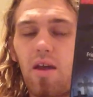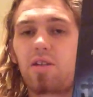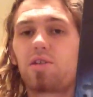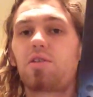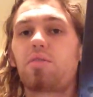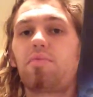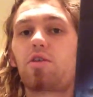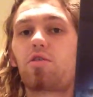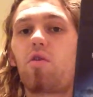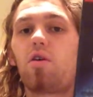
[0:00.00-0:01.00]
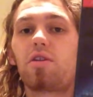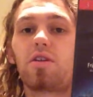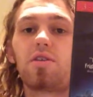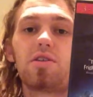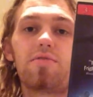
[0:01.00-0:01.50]
And just the picture quality
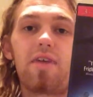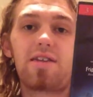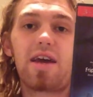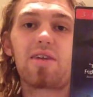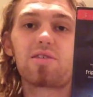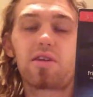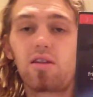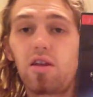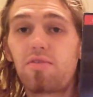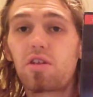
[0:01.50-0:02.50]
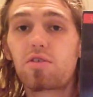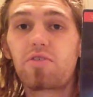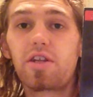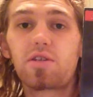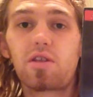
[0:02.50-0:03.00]
on this is fantastic. I love these
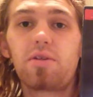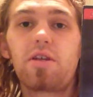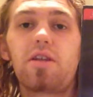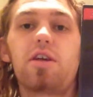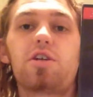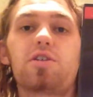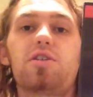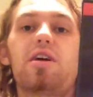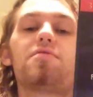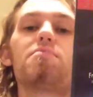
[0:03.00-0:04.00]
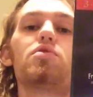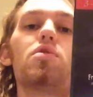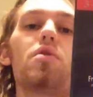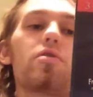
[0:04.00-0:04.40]
3-disc limited edition sets from Blue